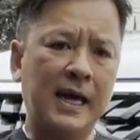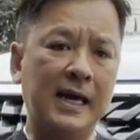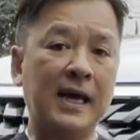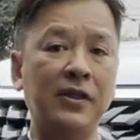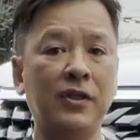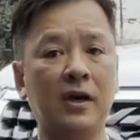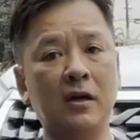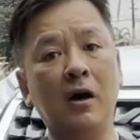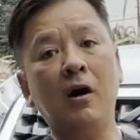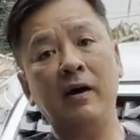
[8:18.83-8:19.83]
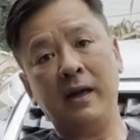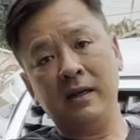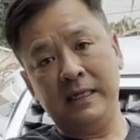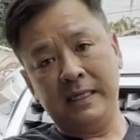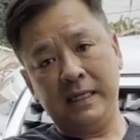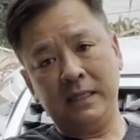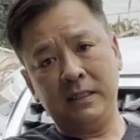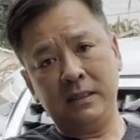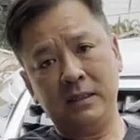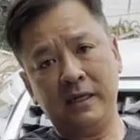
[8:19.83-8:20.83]
And I thought all
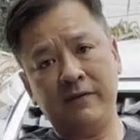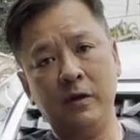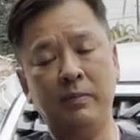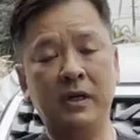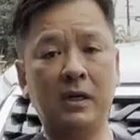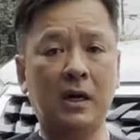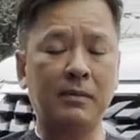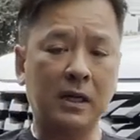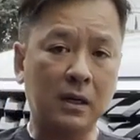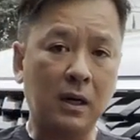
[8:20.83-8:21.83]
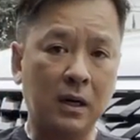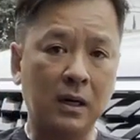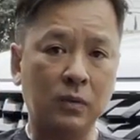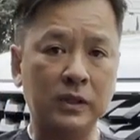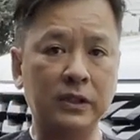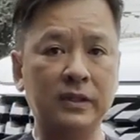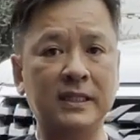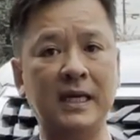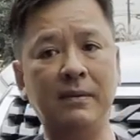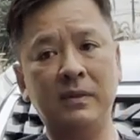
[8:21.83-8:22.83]
LEDs, if you put it on my car, would do the
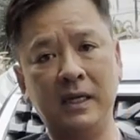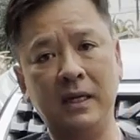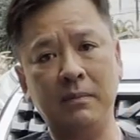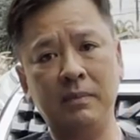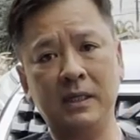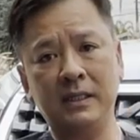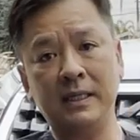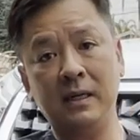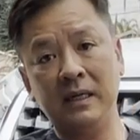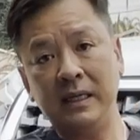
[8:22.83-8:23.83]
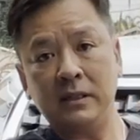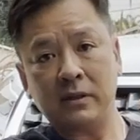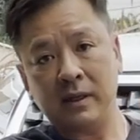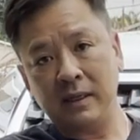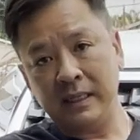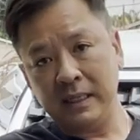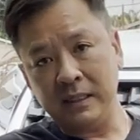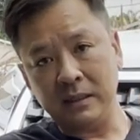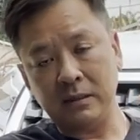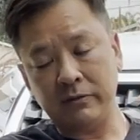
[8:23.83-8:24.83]
same thing because LEDs are
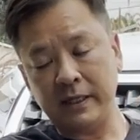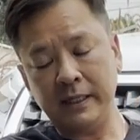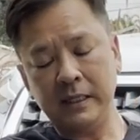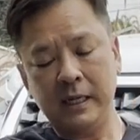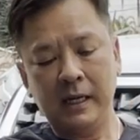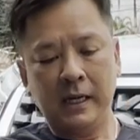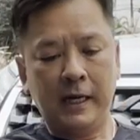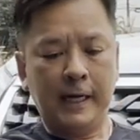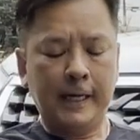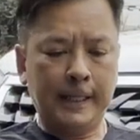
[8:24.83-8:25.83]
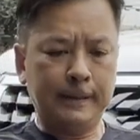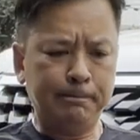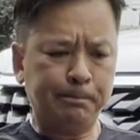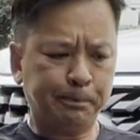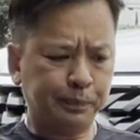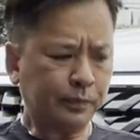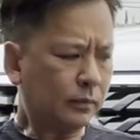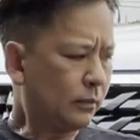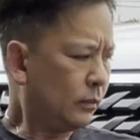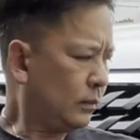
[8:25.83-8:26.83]
LEDs, right? Um,
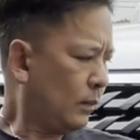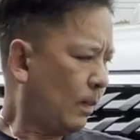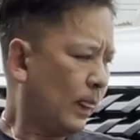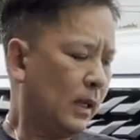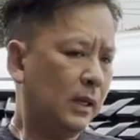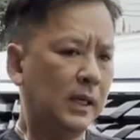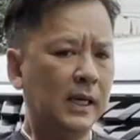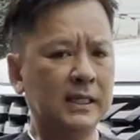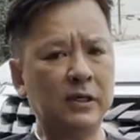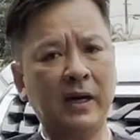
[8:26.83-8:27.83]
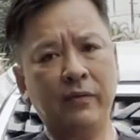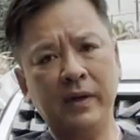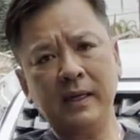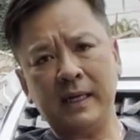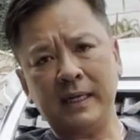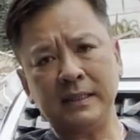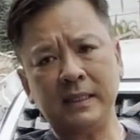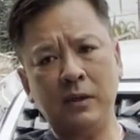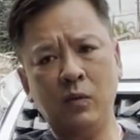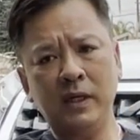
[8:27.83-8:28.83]
until I
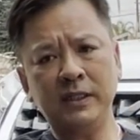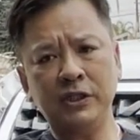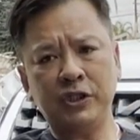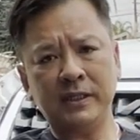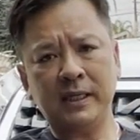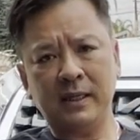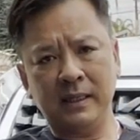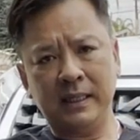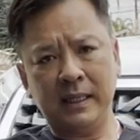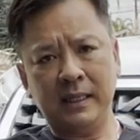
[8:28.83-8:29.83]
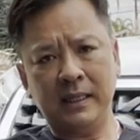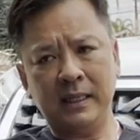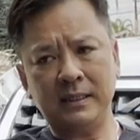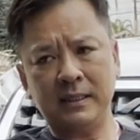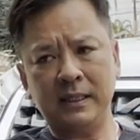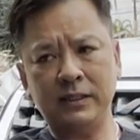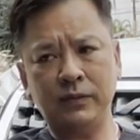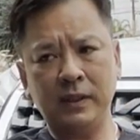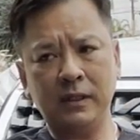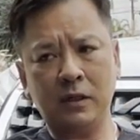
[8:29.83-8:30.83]
realized it wasn't just the LED. It's
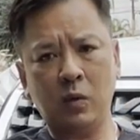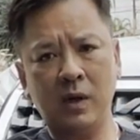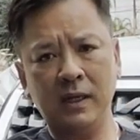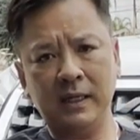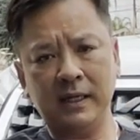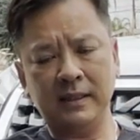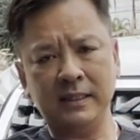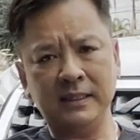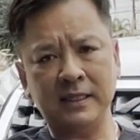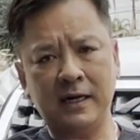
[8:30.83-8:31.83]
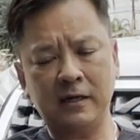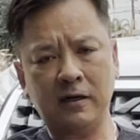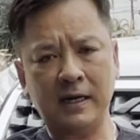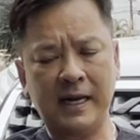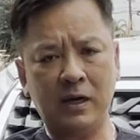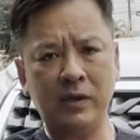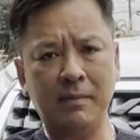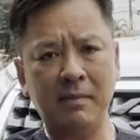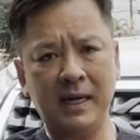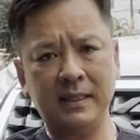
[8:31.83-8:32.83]
it's really the quality and the design on how
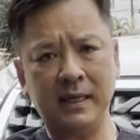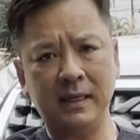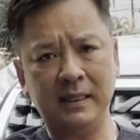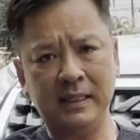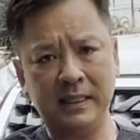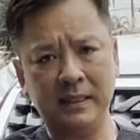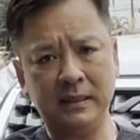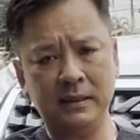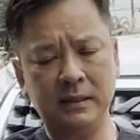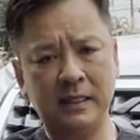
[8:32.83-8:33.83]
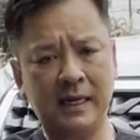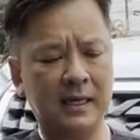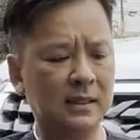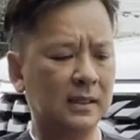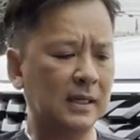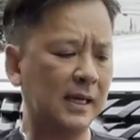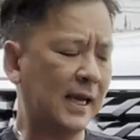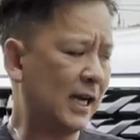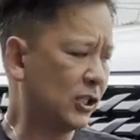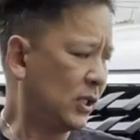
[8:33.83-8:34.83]
they made the LEDs that that
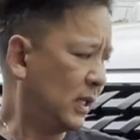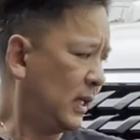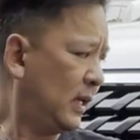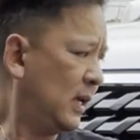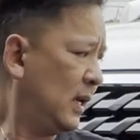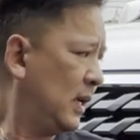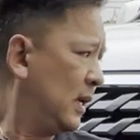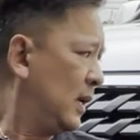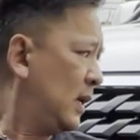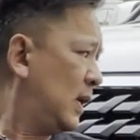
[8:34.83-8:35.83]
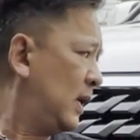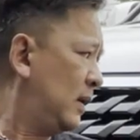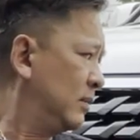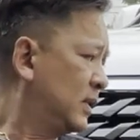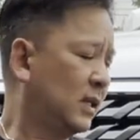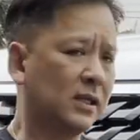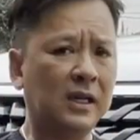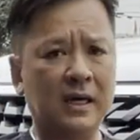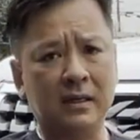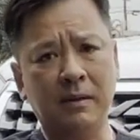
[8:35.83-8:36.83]
actually um, says a
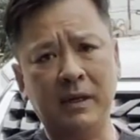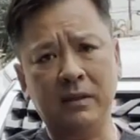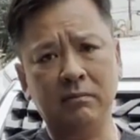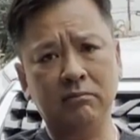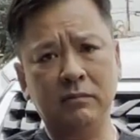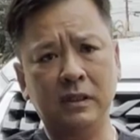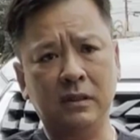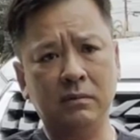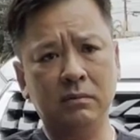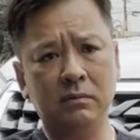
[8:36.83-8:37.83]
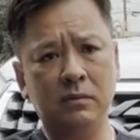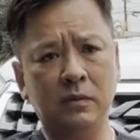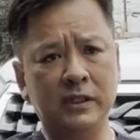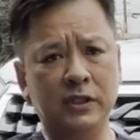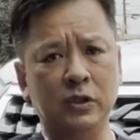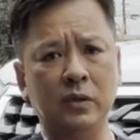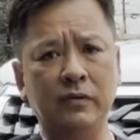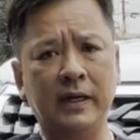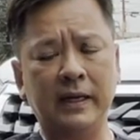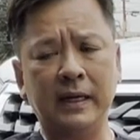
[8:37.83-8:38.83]
lot about you know what it's
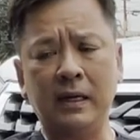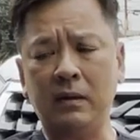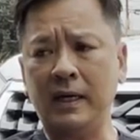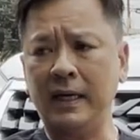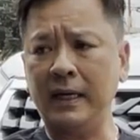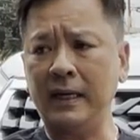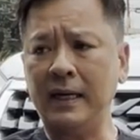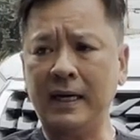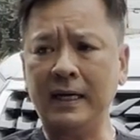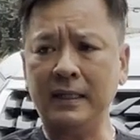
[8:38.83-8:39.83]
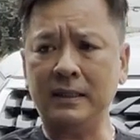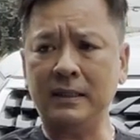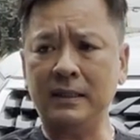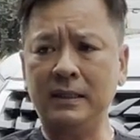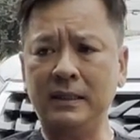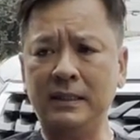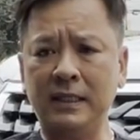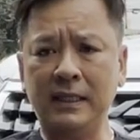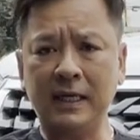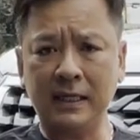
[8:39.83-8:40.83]
doing right now. I, I
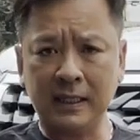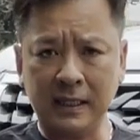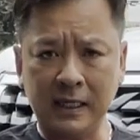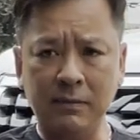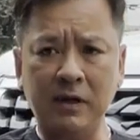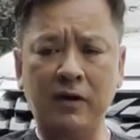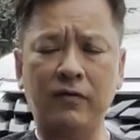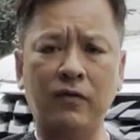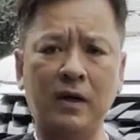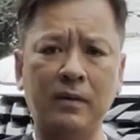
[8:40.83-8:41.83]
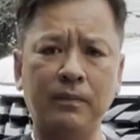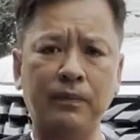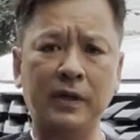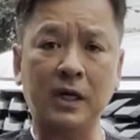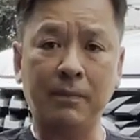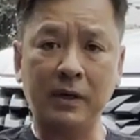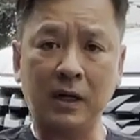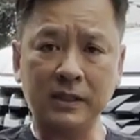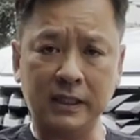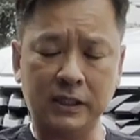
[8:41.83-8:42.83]
did get an email from the company
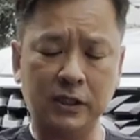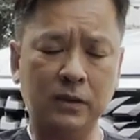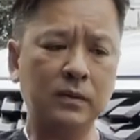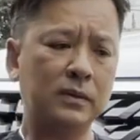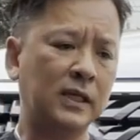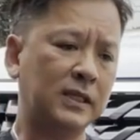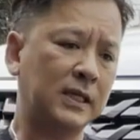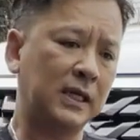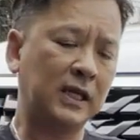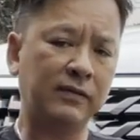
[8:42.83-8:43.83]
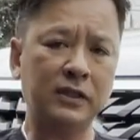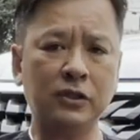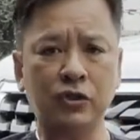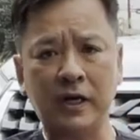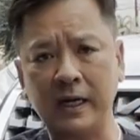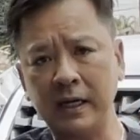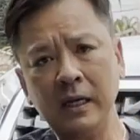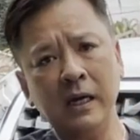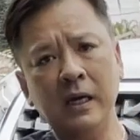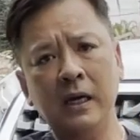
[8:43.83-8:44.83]
Auxito. They said, give us a try.